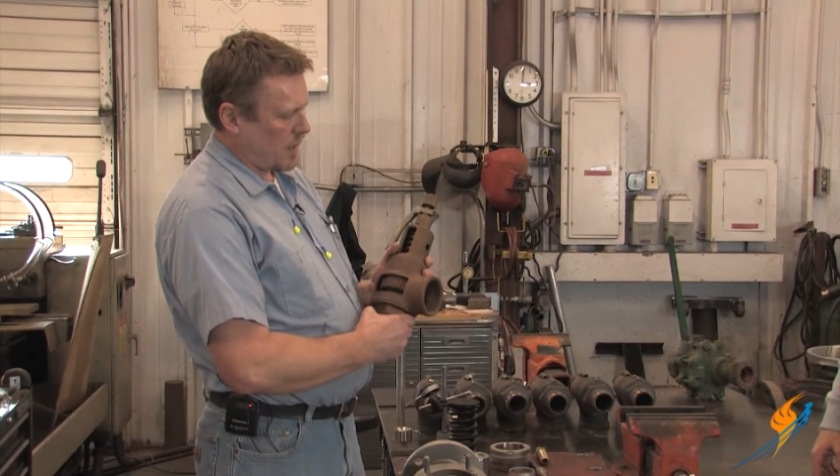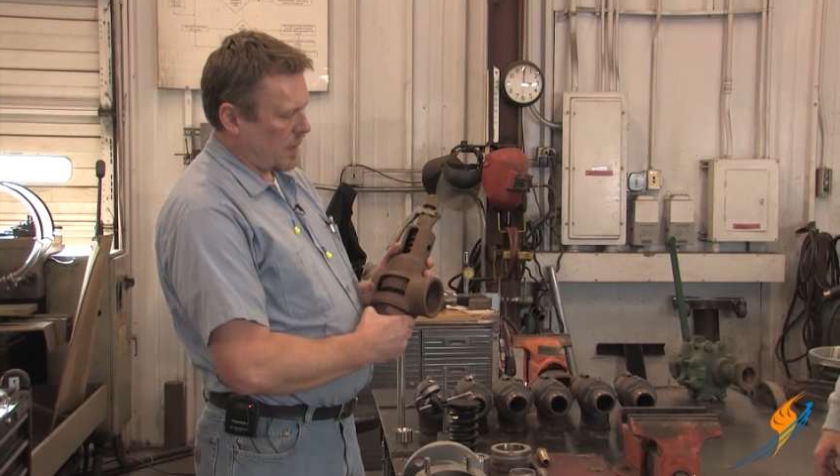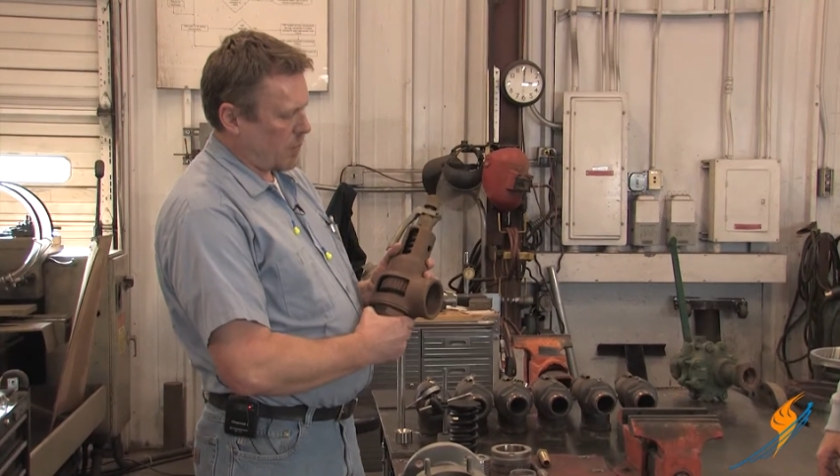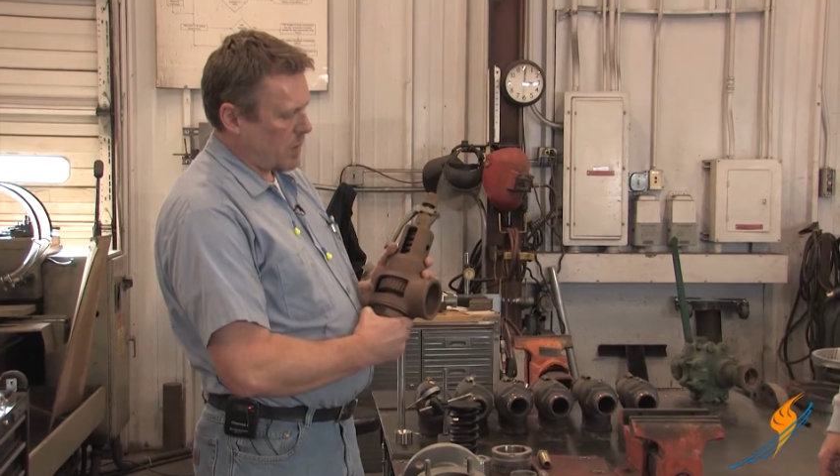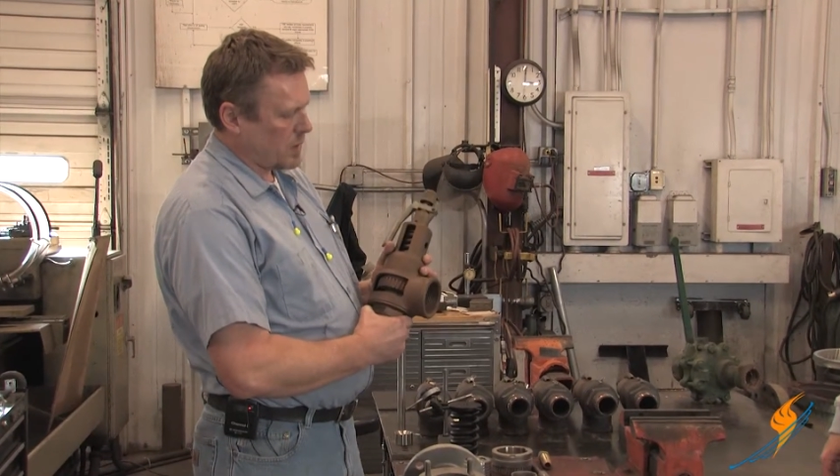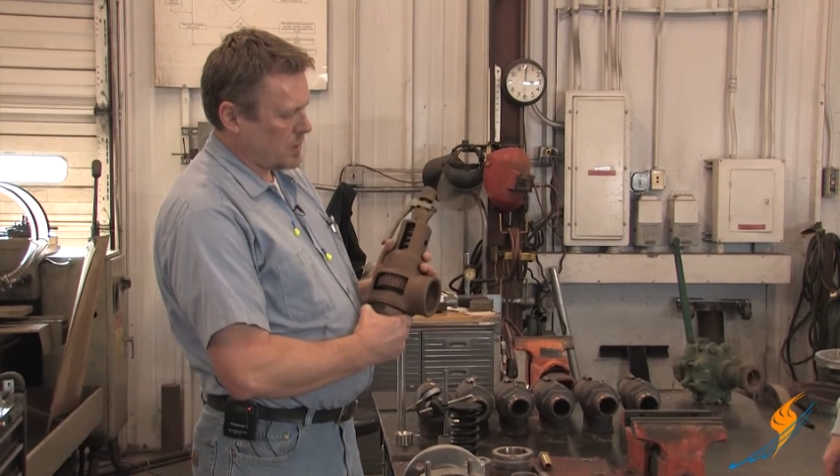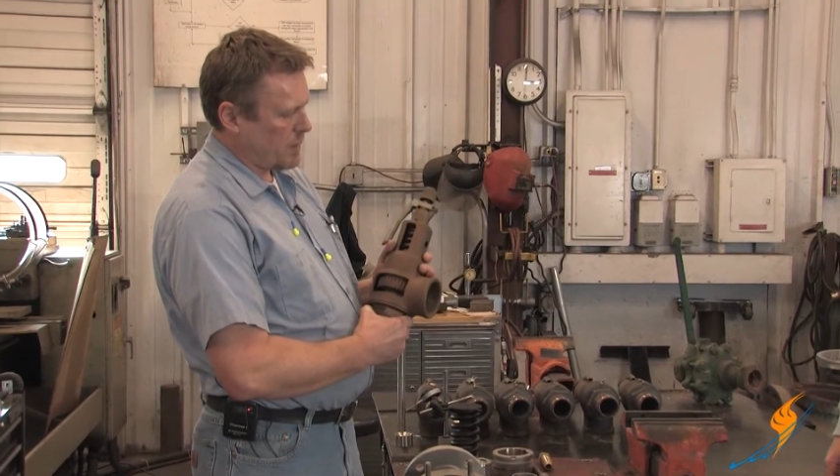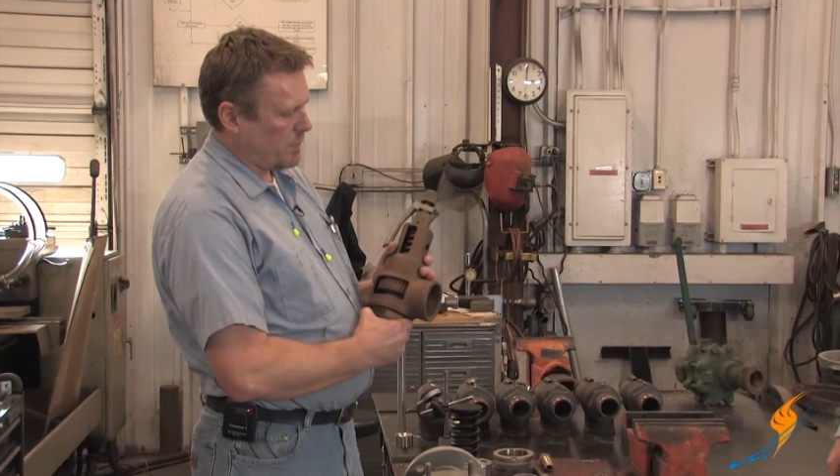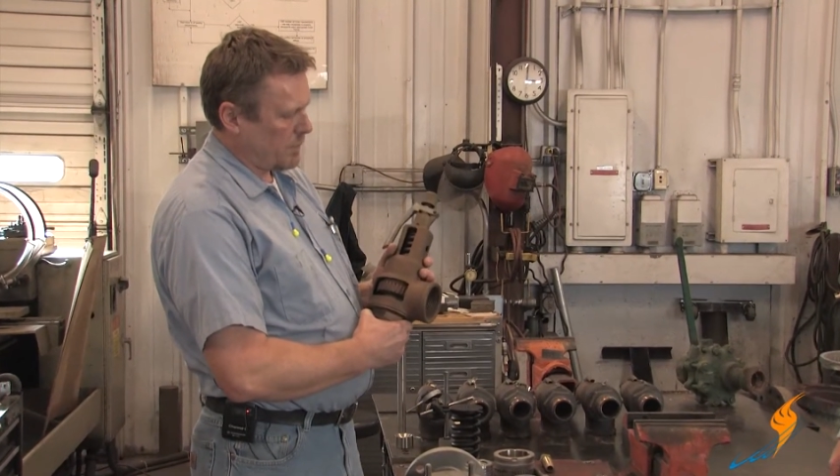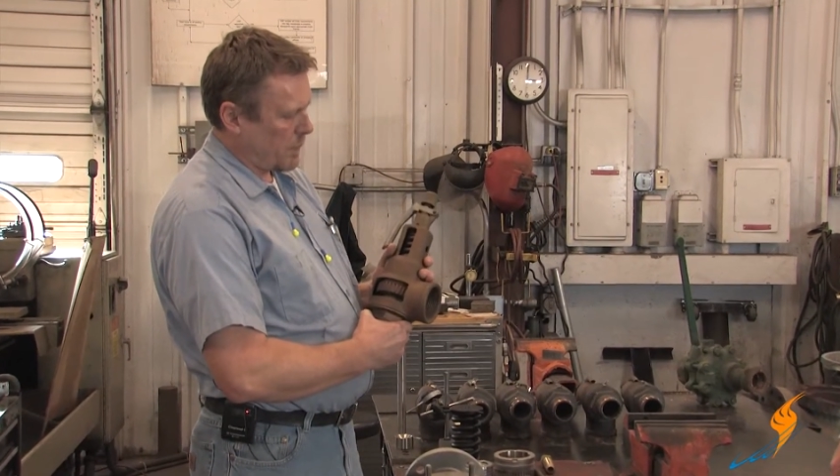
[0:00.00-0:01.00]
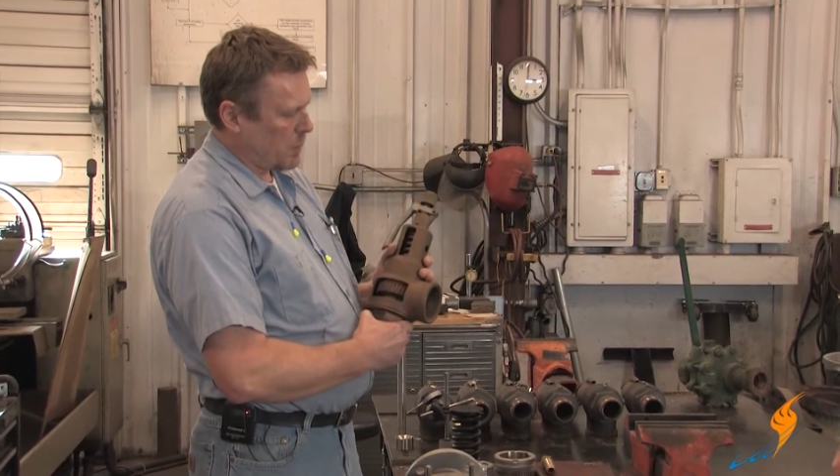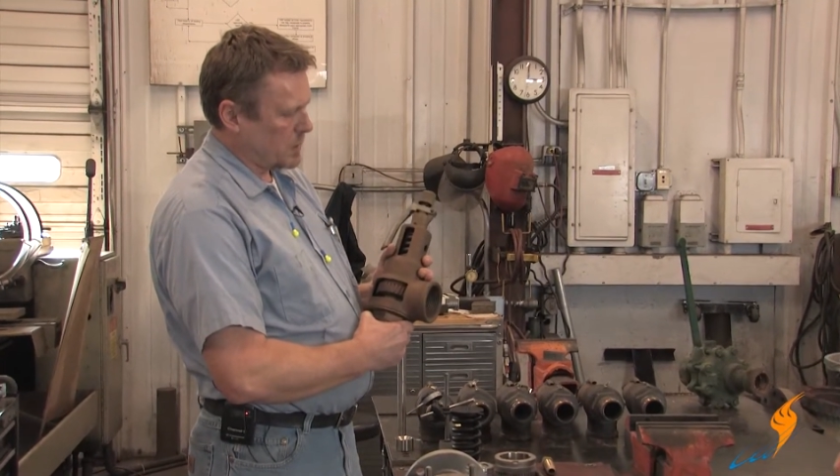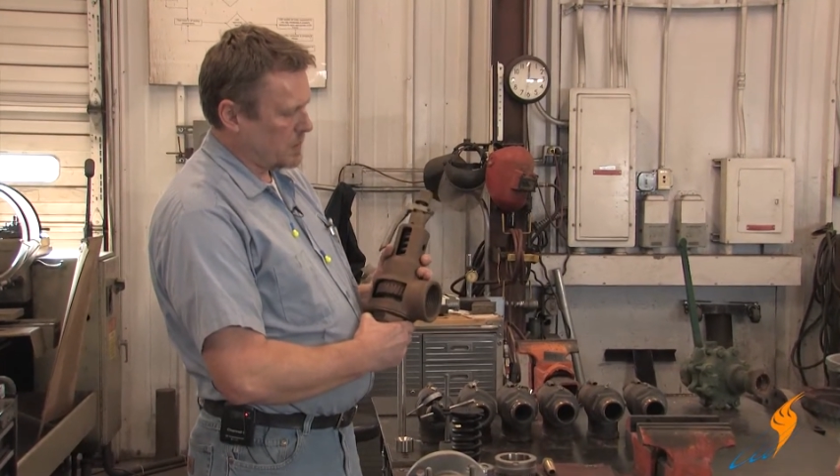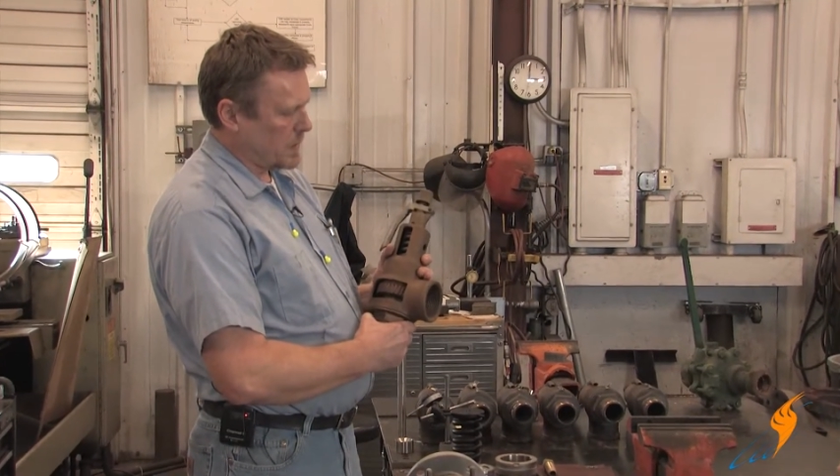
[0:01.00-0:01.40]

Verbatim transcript: It works on force.